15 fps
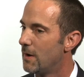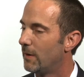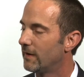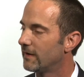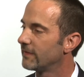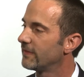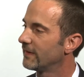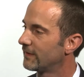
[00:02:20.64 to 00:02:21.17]
Well,
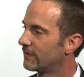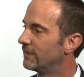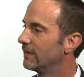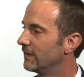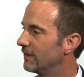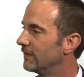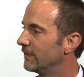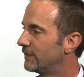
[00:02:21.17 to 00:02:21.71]
I think
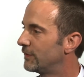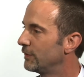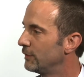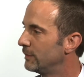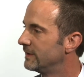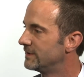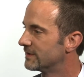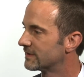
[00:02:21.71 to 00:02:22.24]
the two
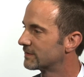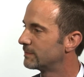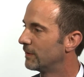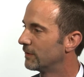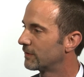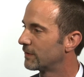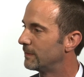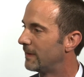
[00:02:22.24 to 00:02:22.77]
we just
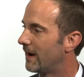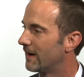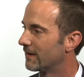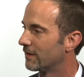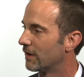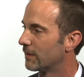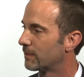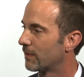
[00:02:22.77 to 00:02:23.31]
spoke about
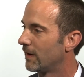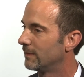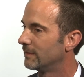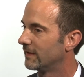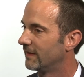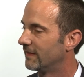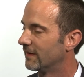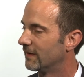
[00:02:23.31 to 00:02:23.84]
are
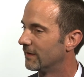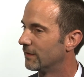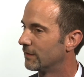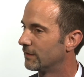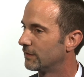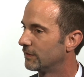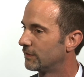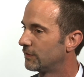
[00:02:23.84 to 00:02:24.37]
probably
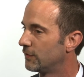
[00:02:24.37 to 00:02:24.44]
the